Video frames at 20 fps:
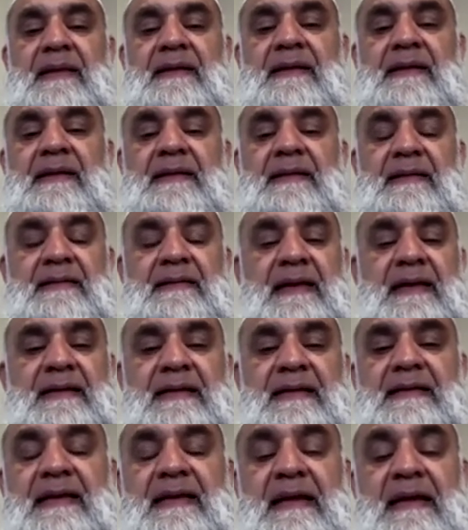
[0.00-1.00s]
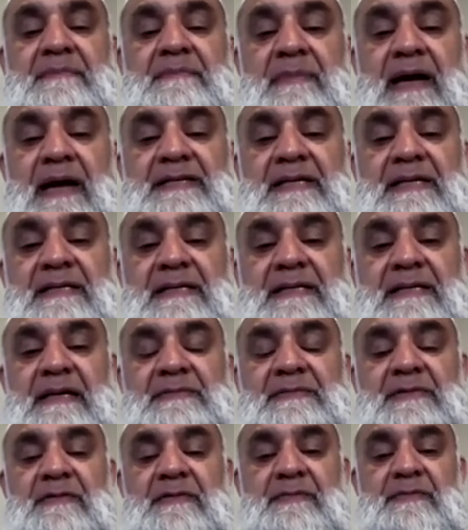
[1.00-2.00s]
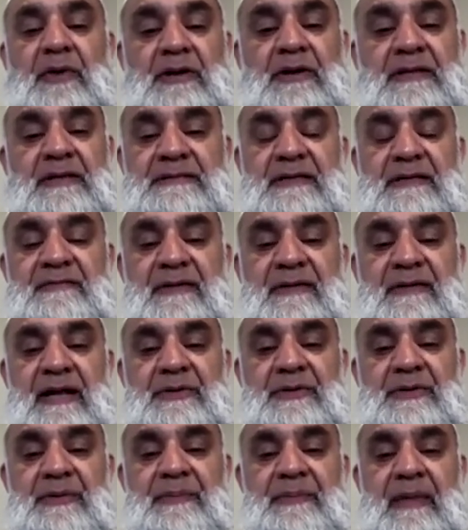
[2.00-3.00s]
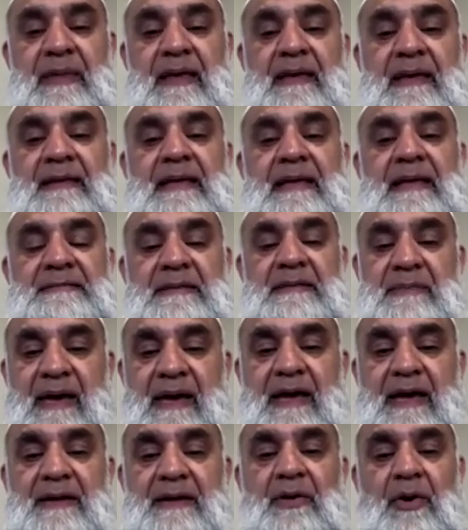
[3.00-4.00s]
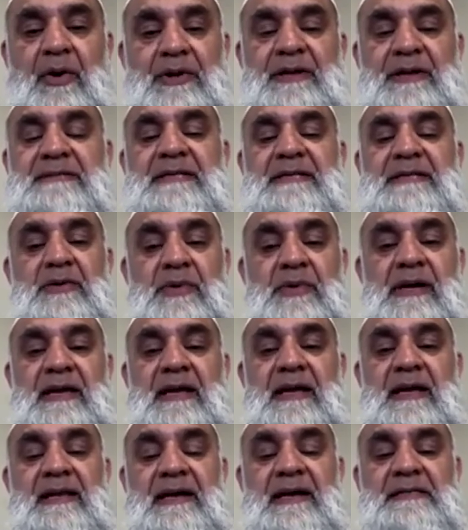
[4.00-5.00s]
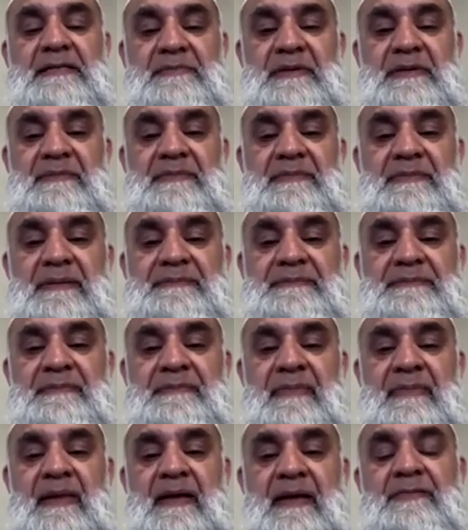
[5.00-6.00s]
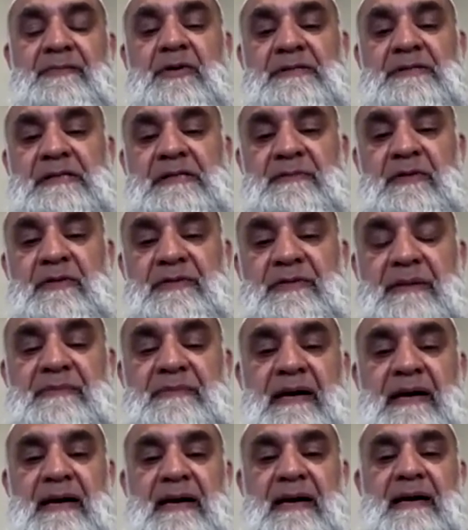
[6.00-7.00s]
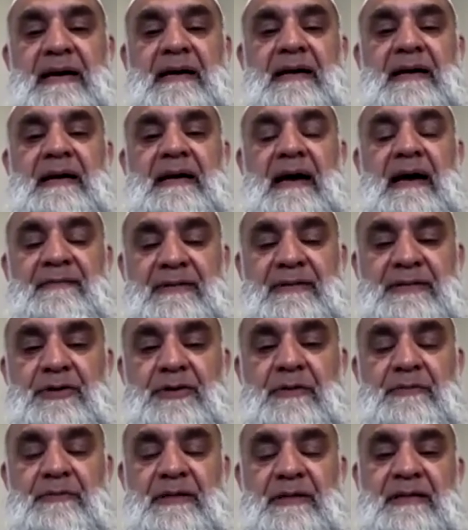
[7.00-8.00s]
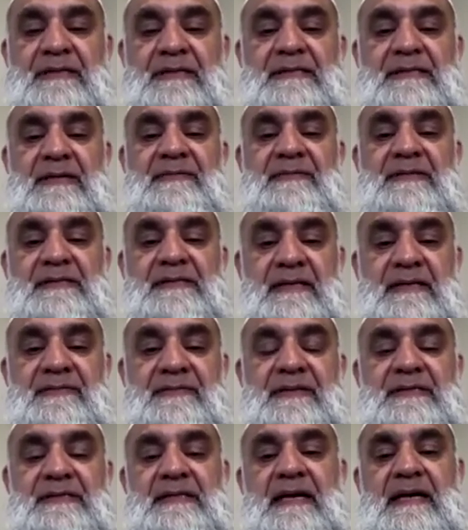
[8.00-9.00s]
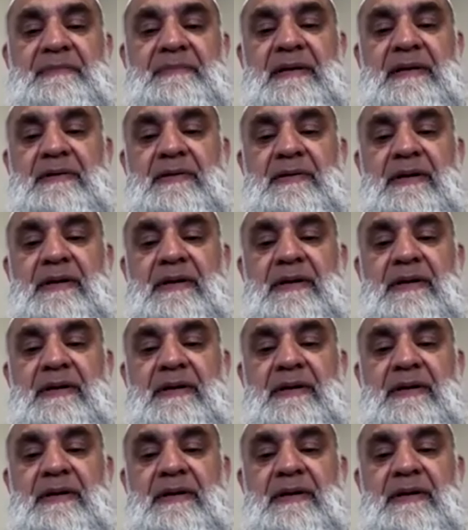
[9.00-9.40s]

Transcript: uh, they didn't get much in terms of monetary value. They remain ordinary working class people. Of course, some of them are, are very committed civil servants. I mean,